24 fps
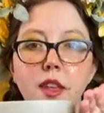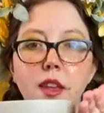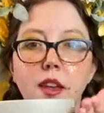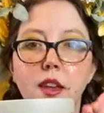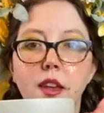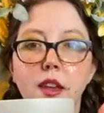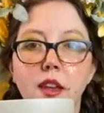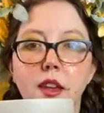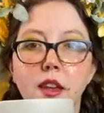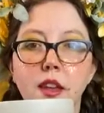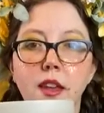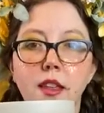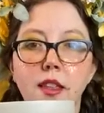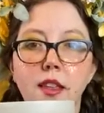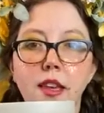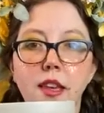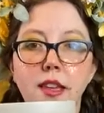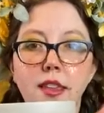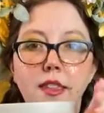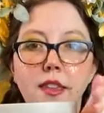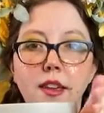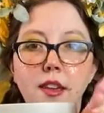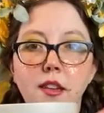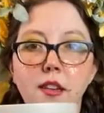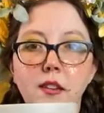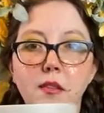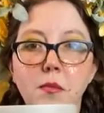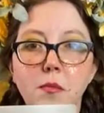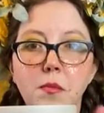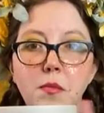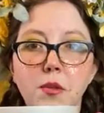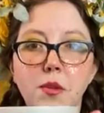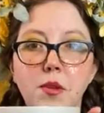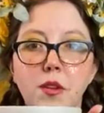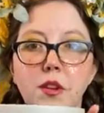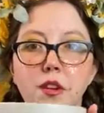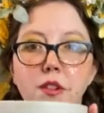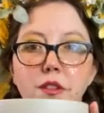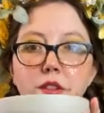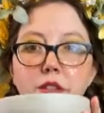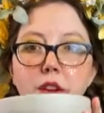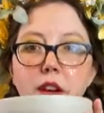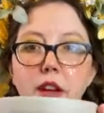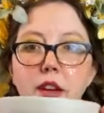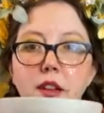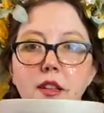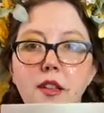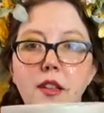and I like that
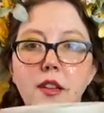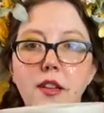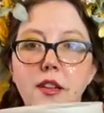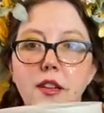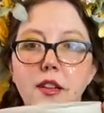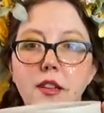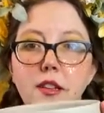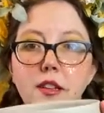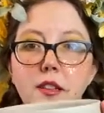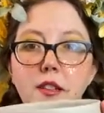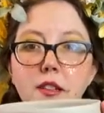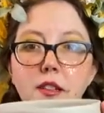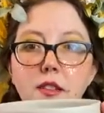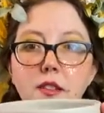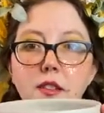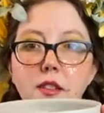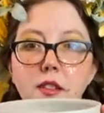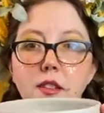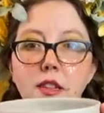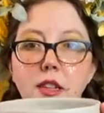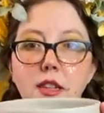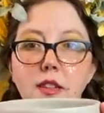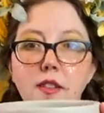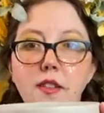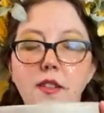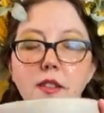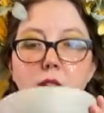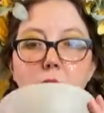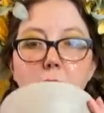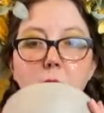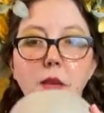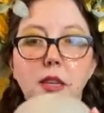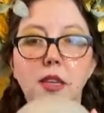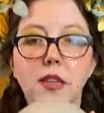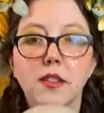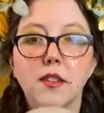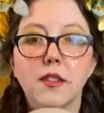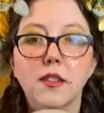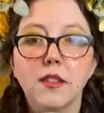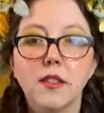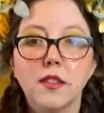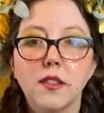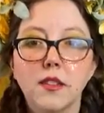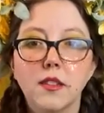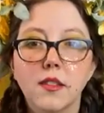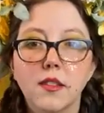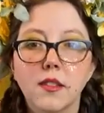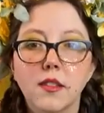profile on it. It's a nice little
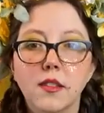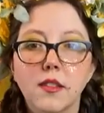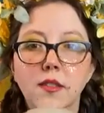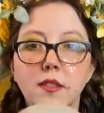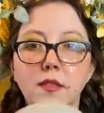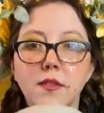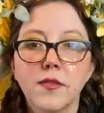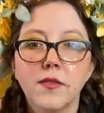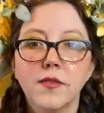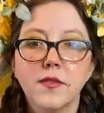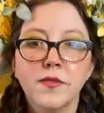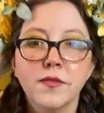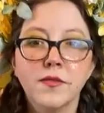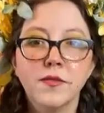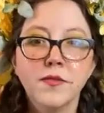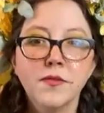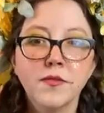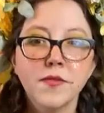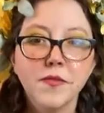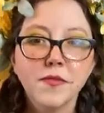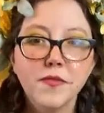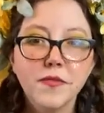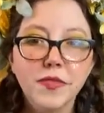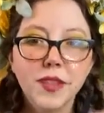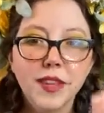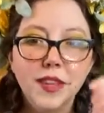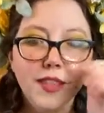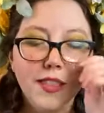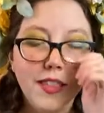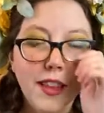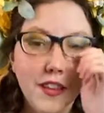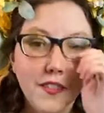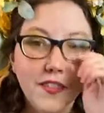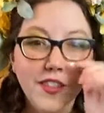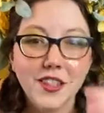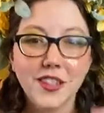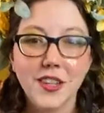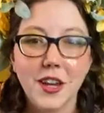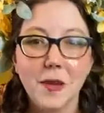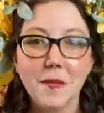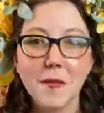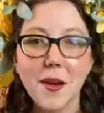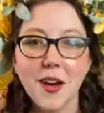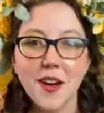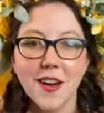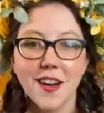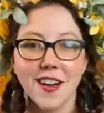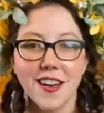piece. Love your top.
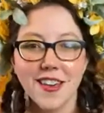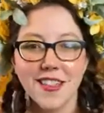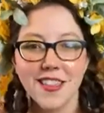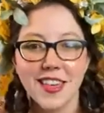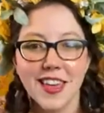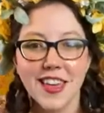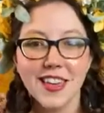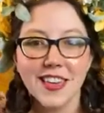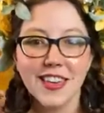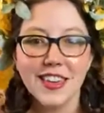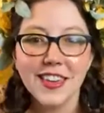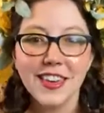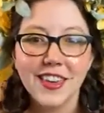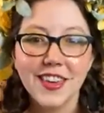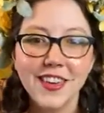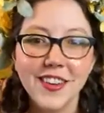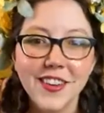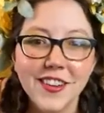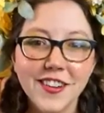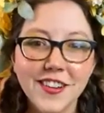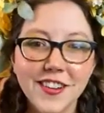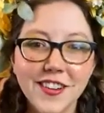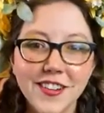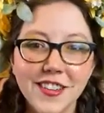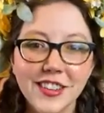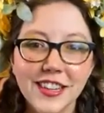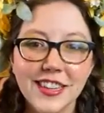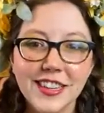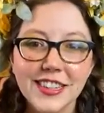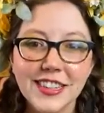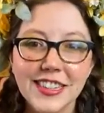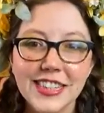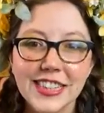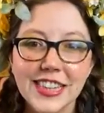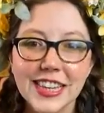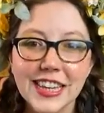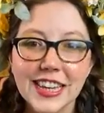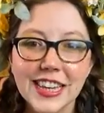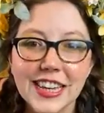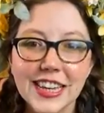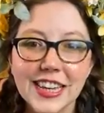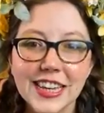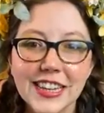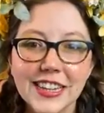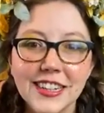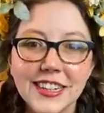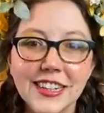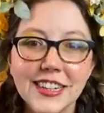Aw, thank you, Lindsay.
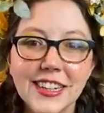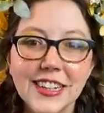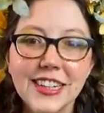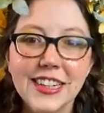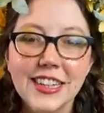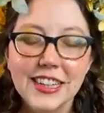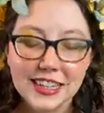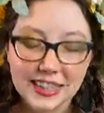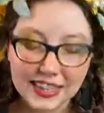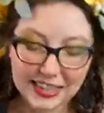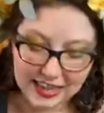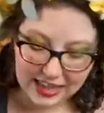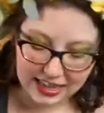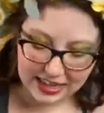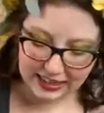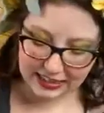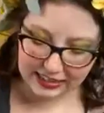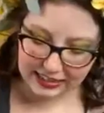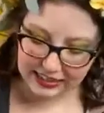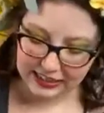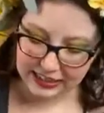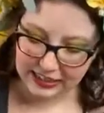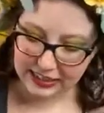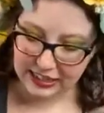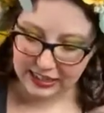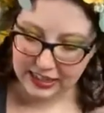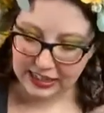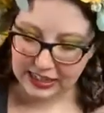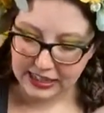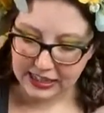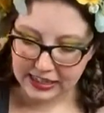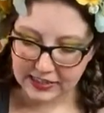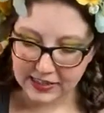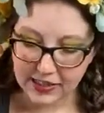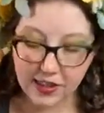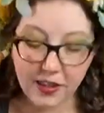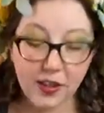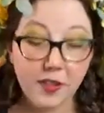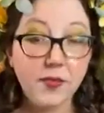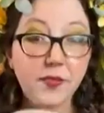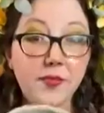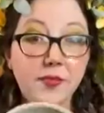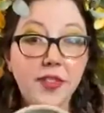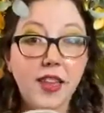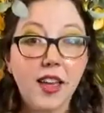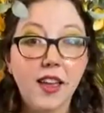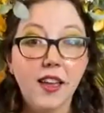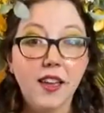Yes, so
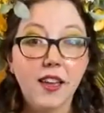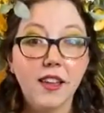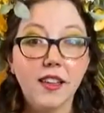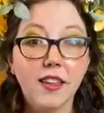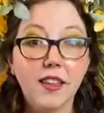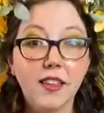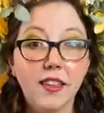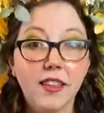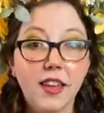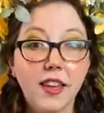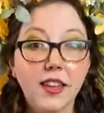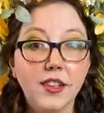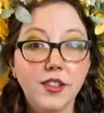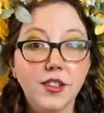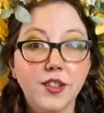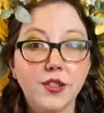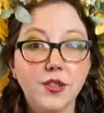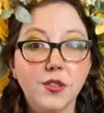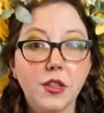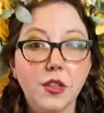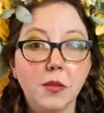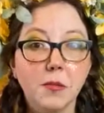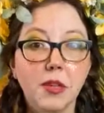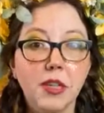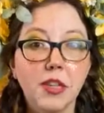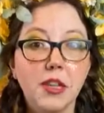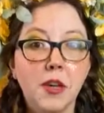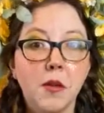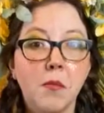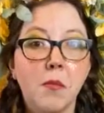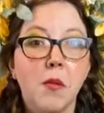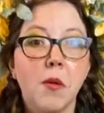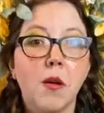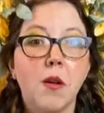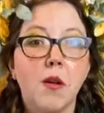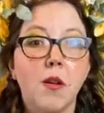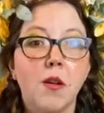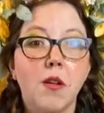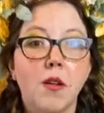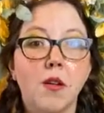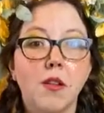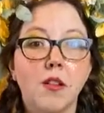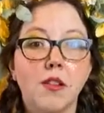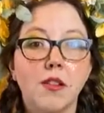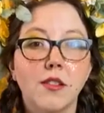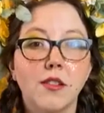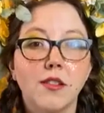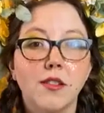that is trimming a
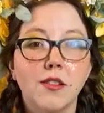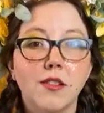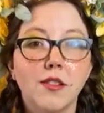bowl.